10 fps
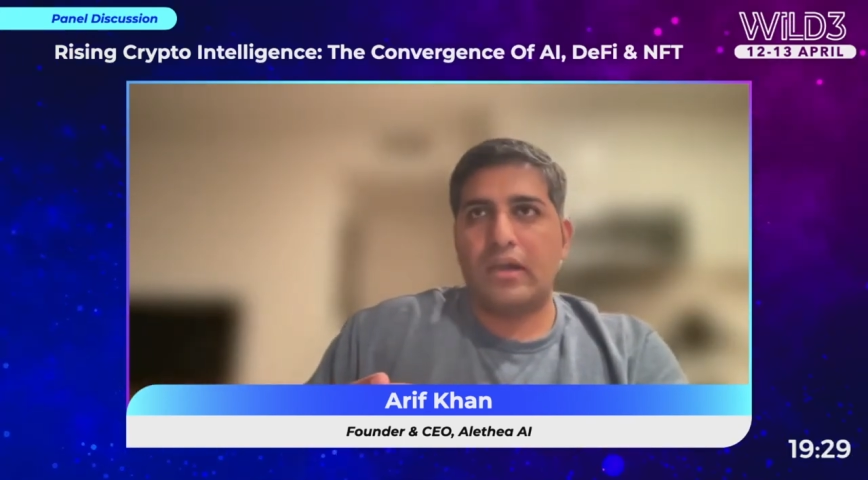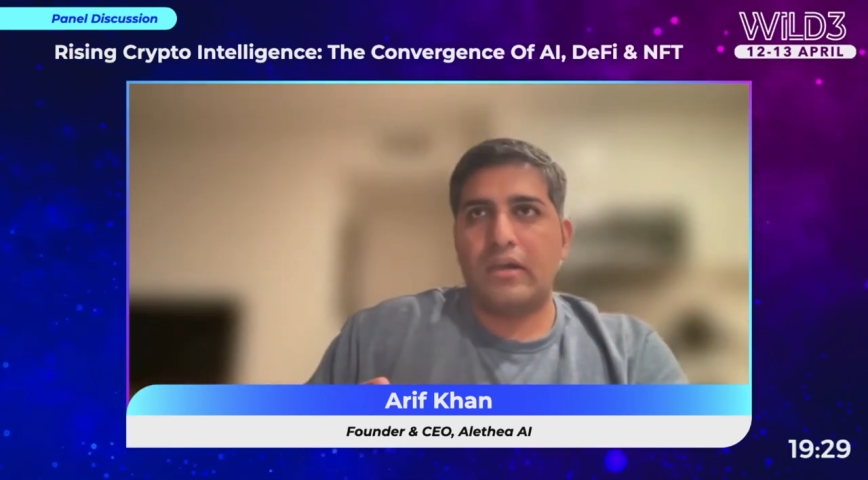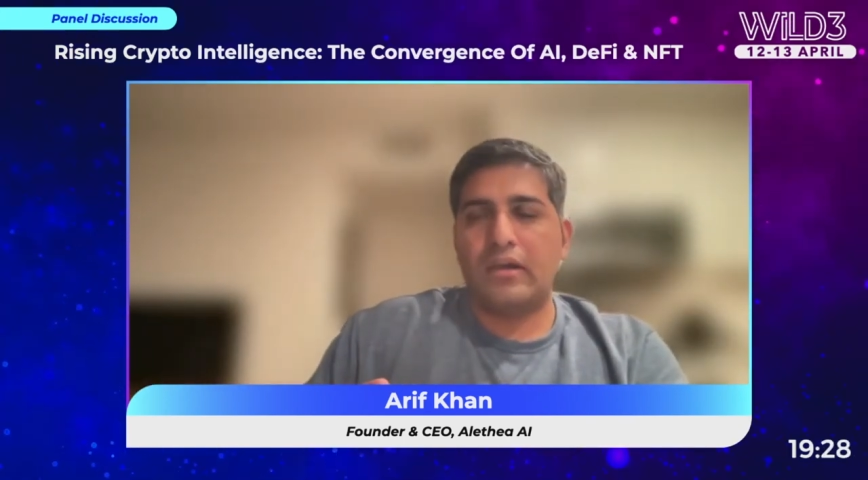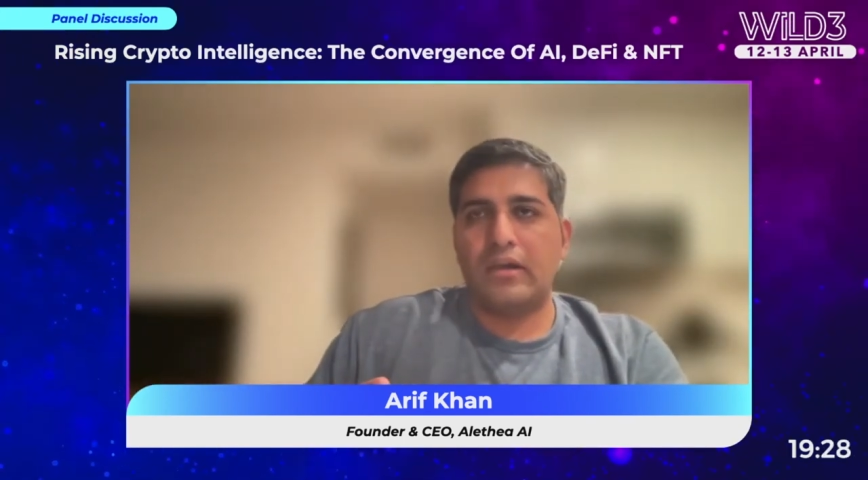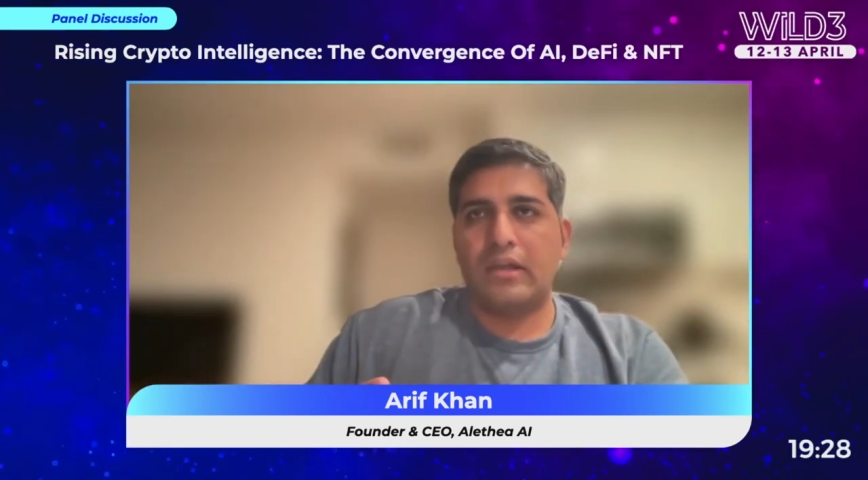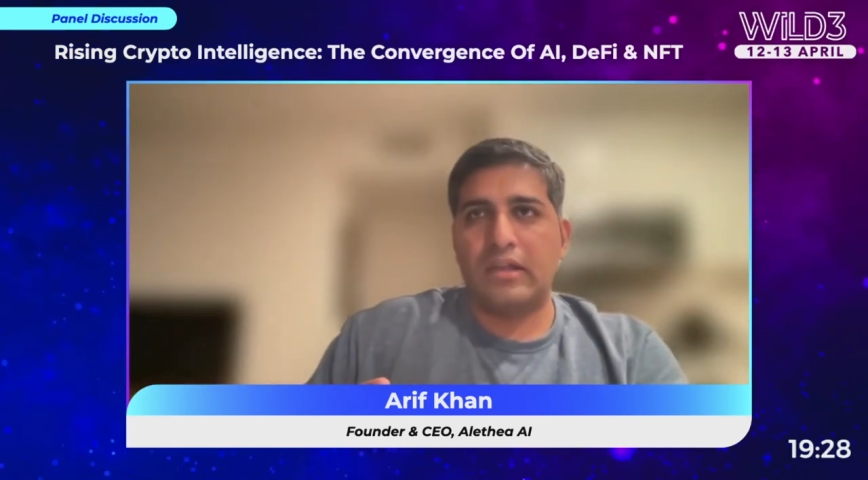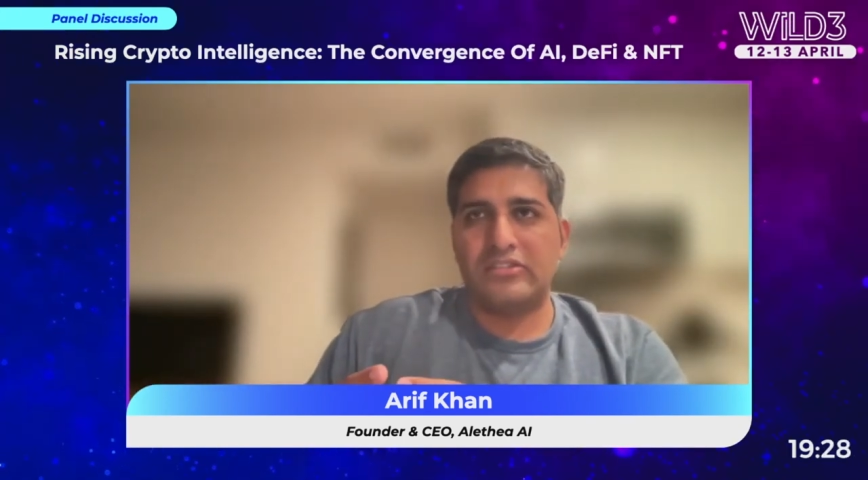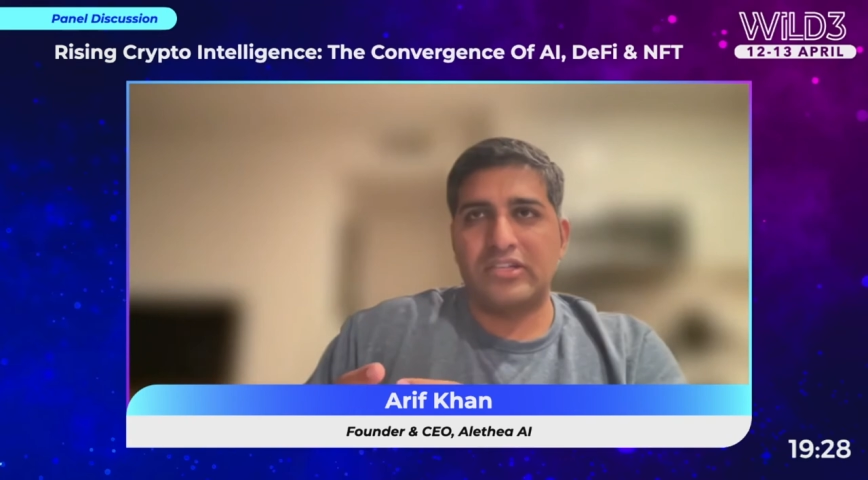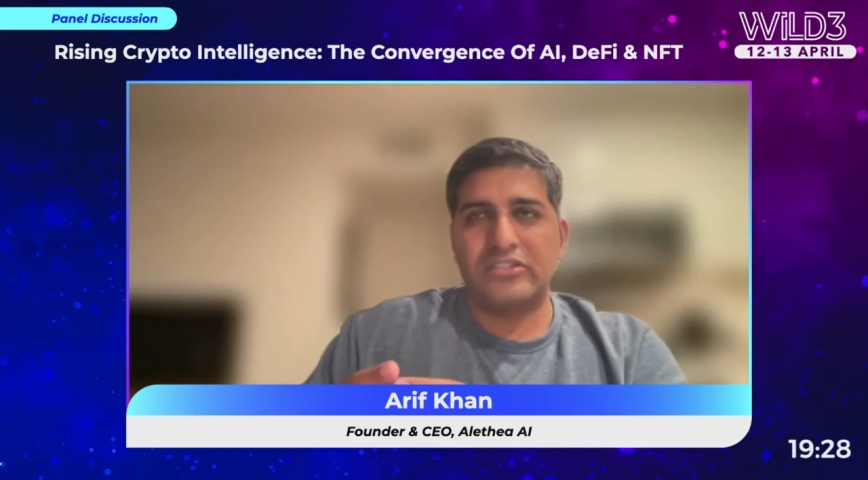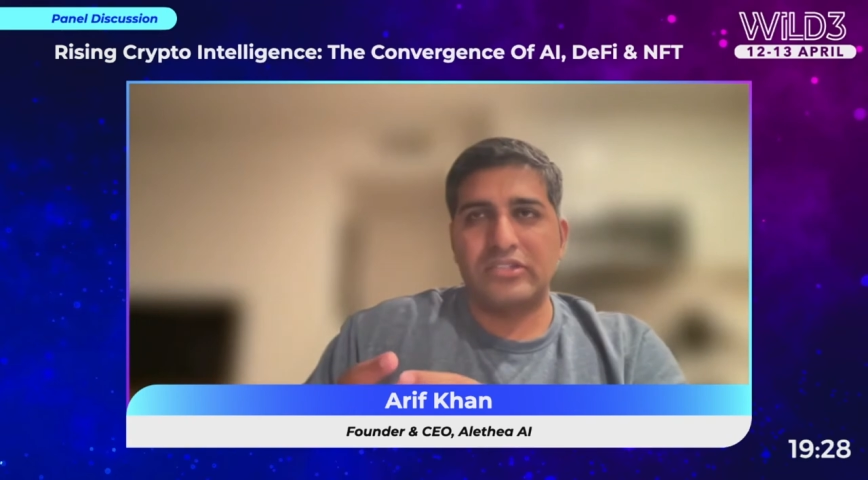it
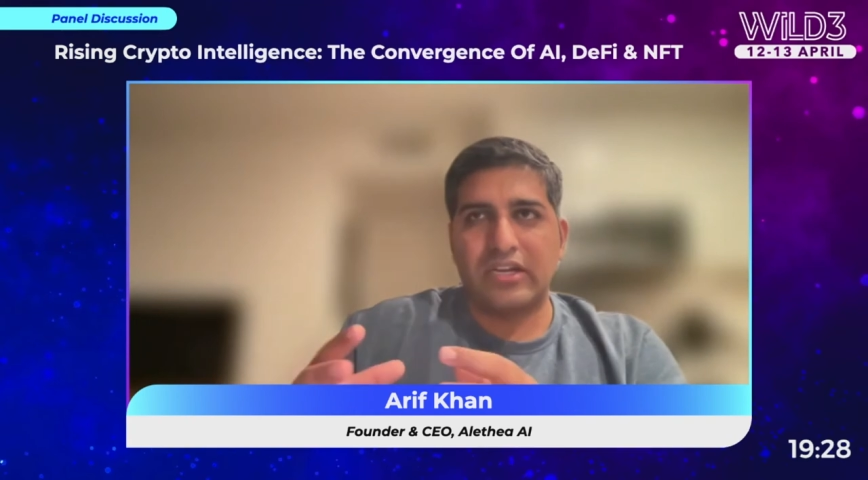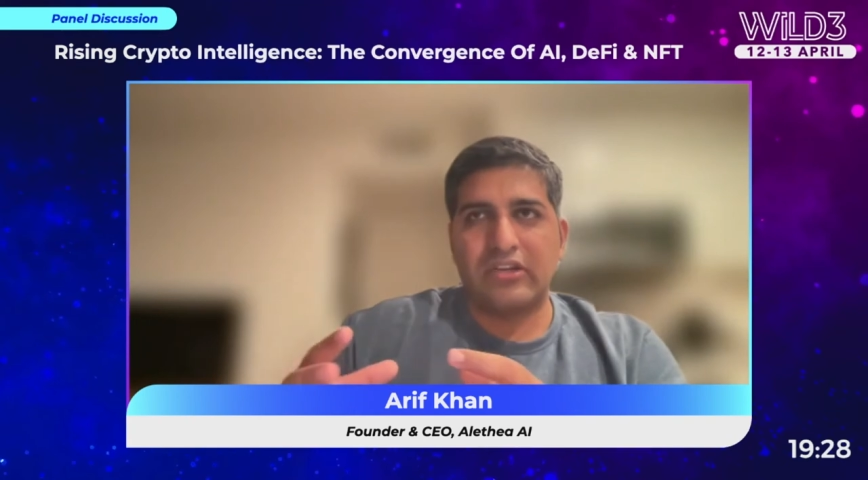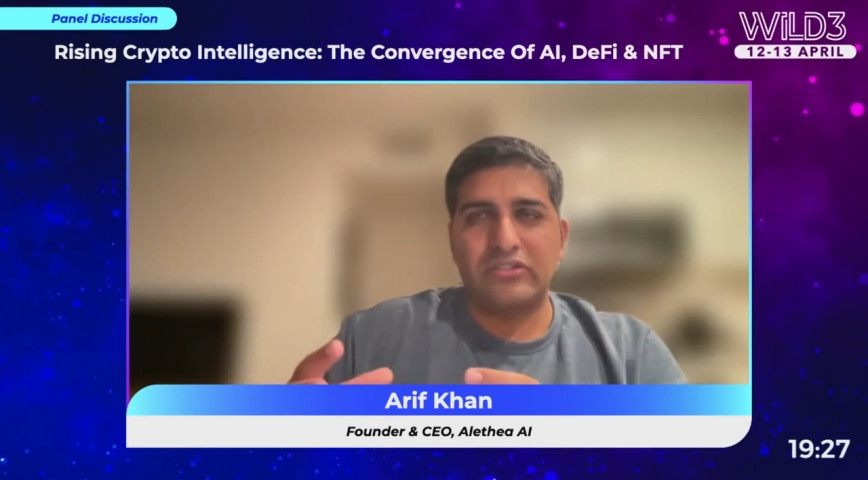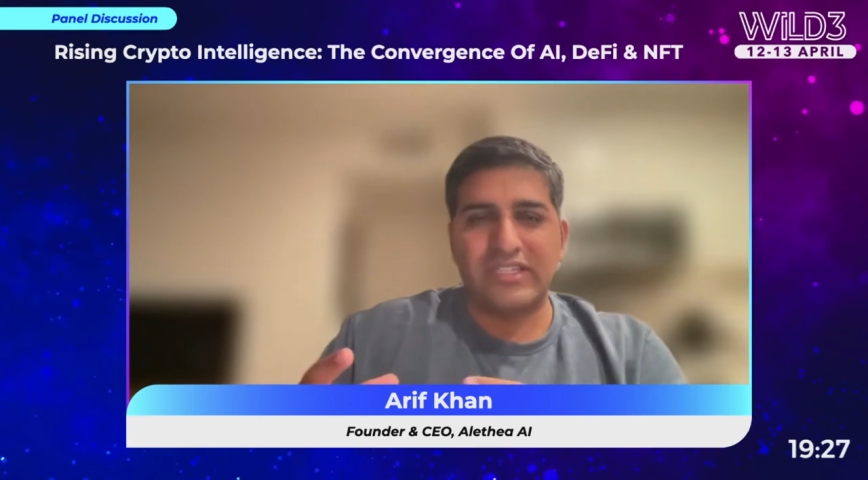starts to get interesting,